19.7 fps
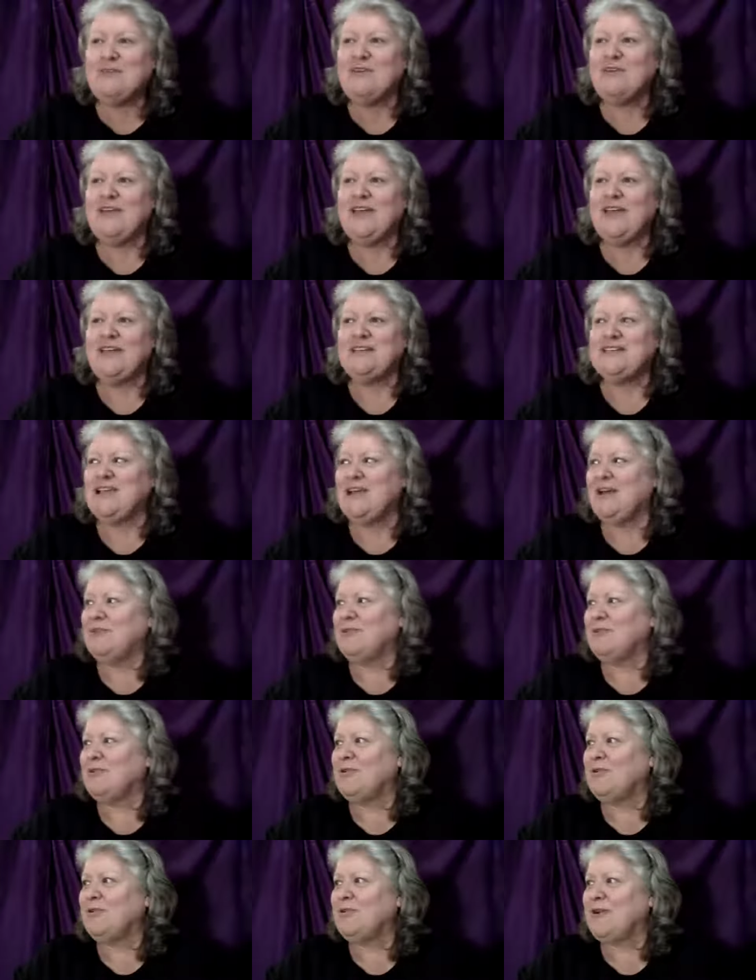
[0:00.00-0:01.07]
We've had
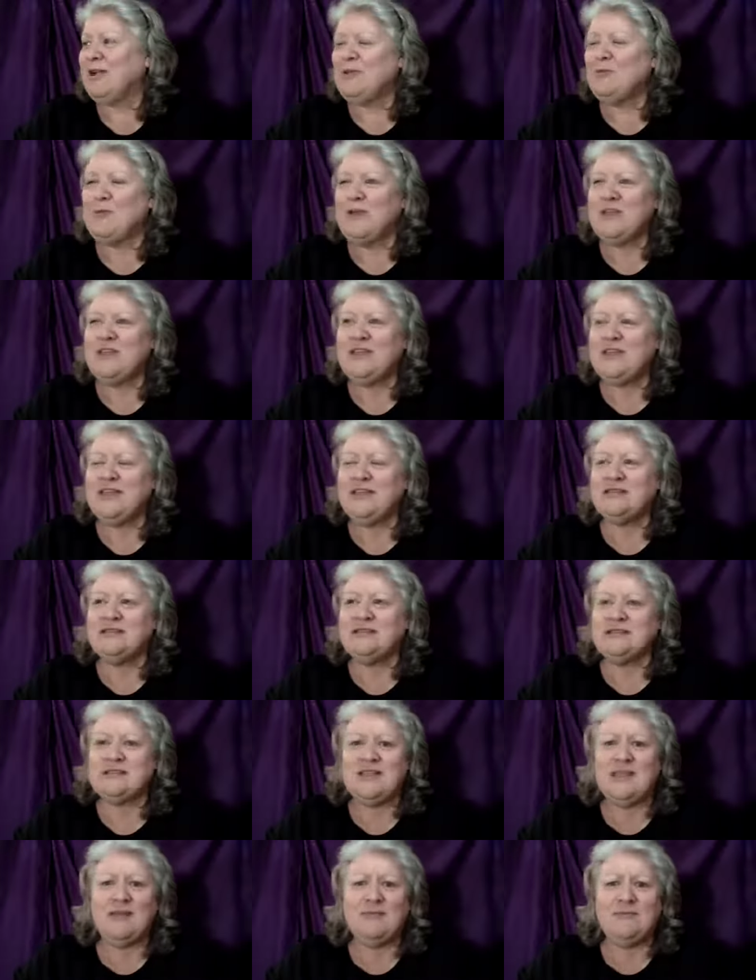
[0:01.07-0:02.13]
um, great weather.
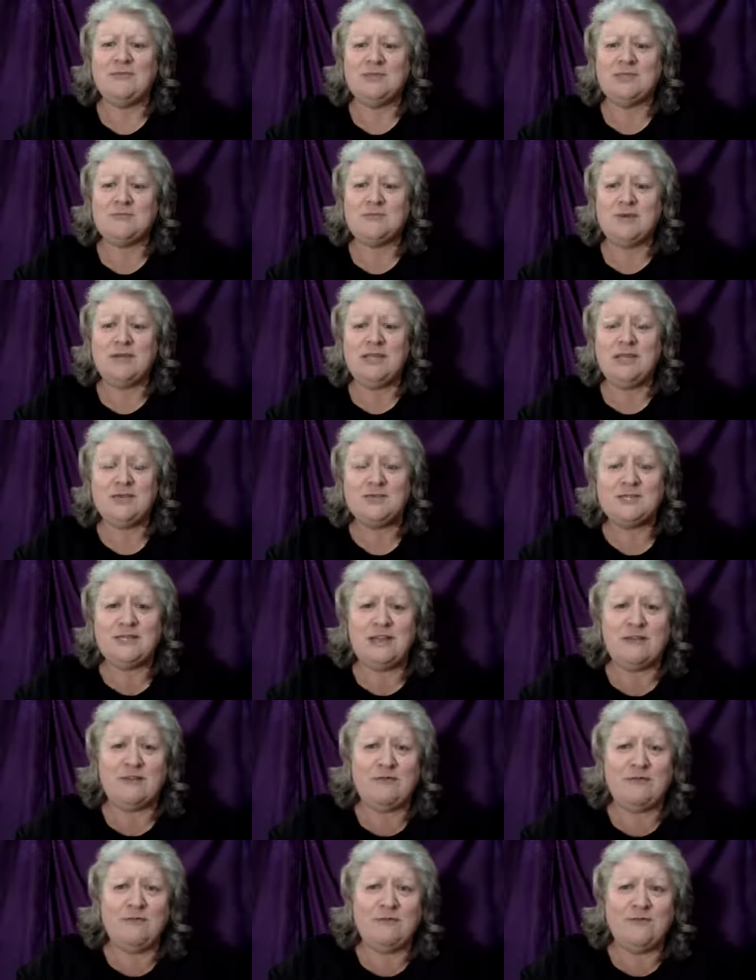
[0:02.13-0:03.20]
It's um, this morning it was
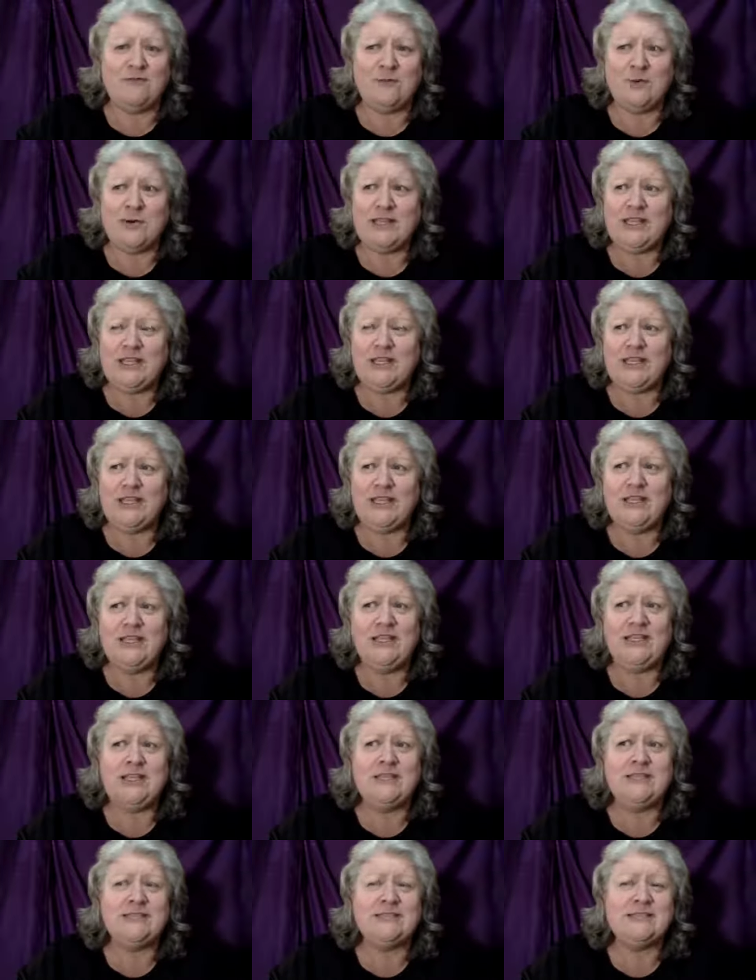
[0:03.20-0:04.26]
like
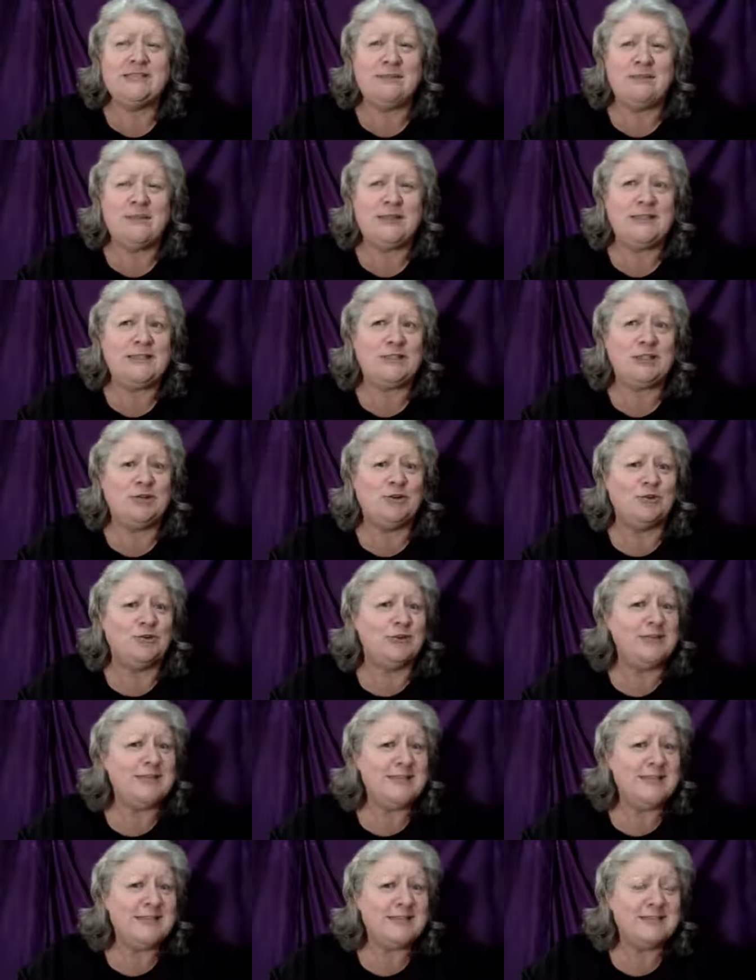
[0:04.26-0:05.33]
40 something
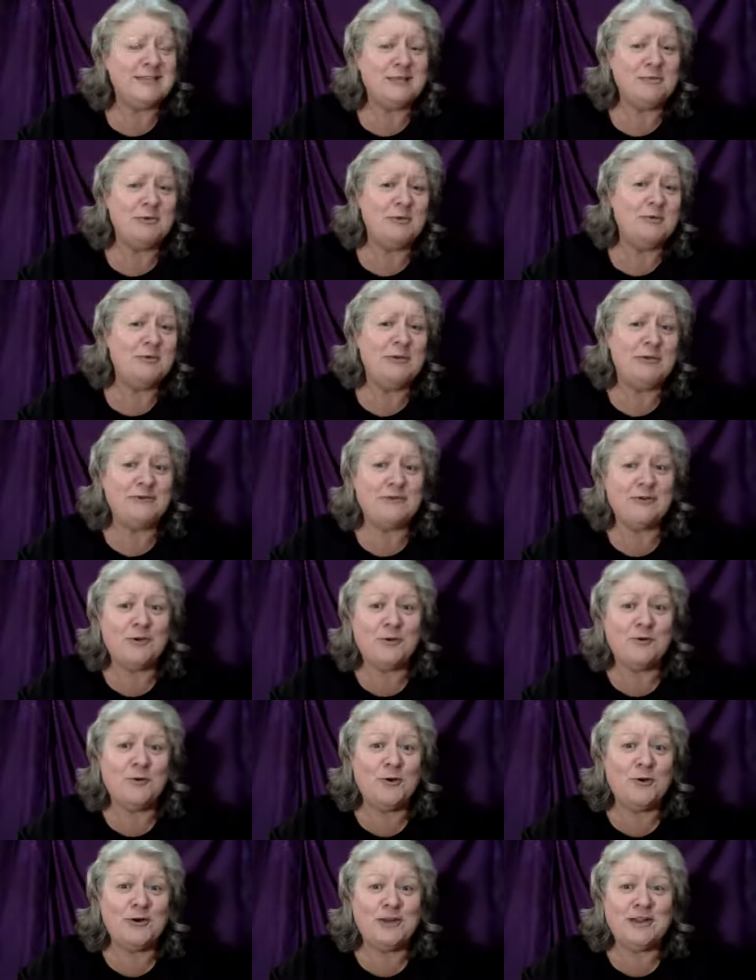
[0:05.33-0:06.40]
degrees outside when we went for
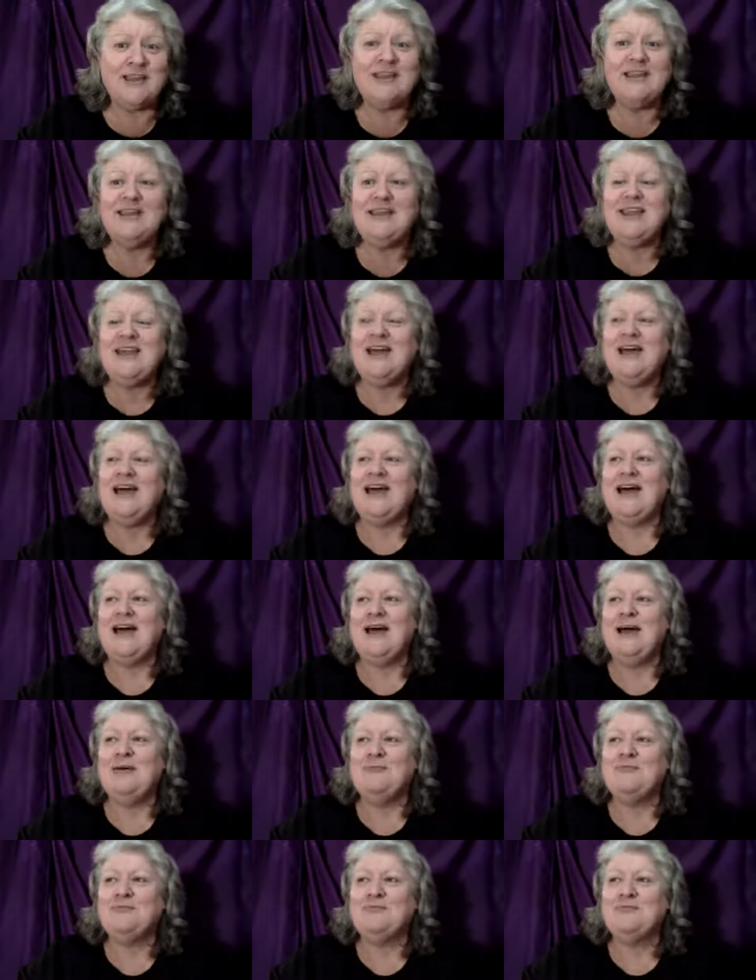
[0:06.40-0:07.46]
a walk.
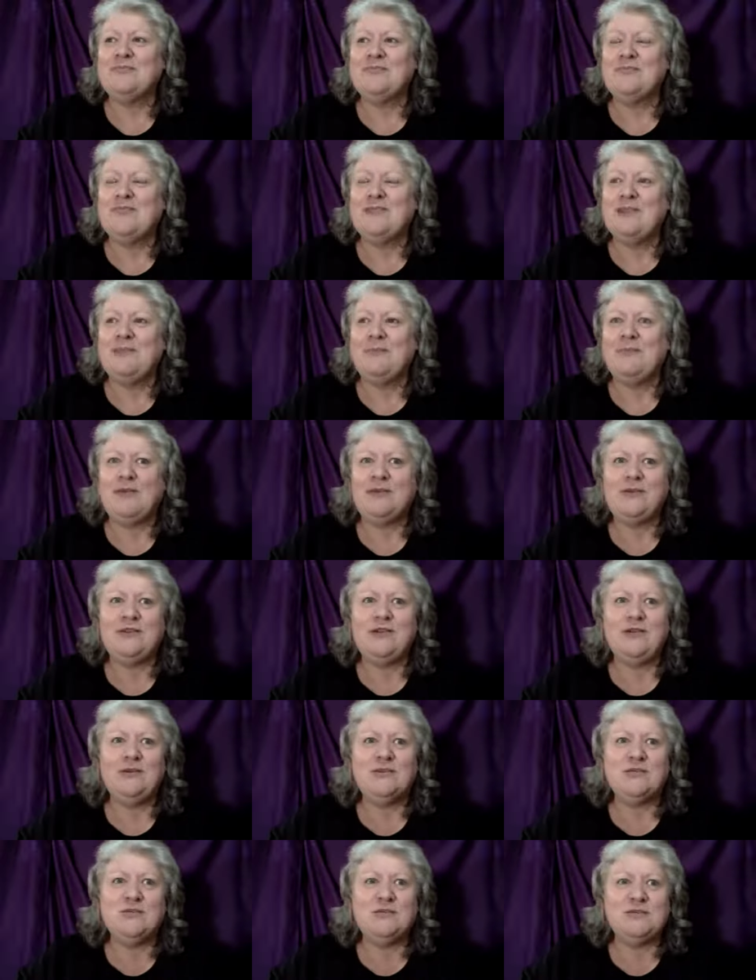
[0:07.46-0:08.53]
Um, but you
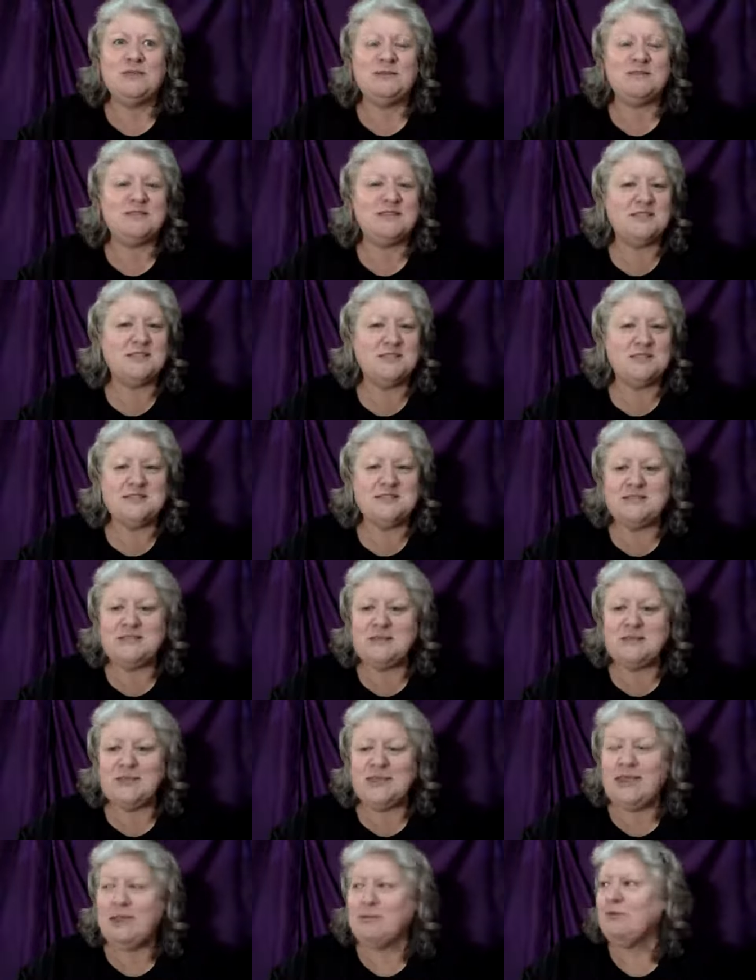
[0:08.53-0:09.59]
know it's warmed up to 60
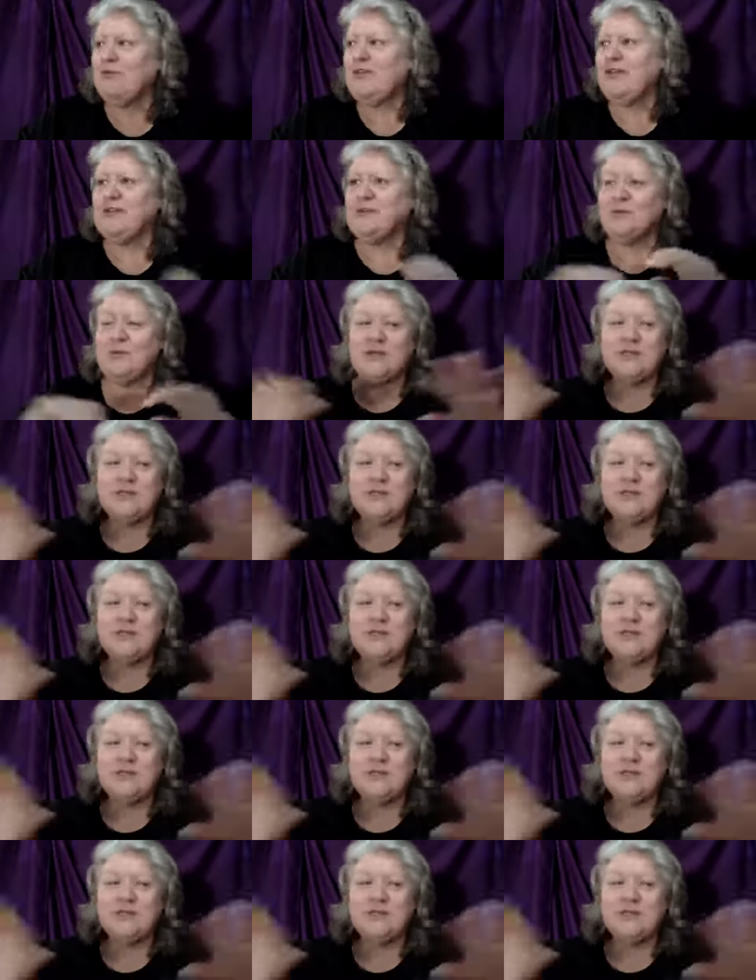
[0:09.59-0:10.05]
something, and we've had the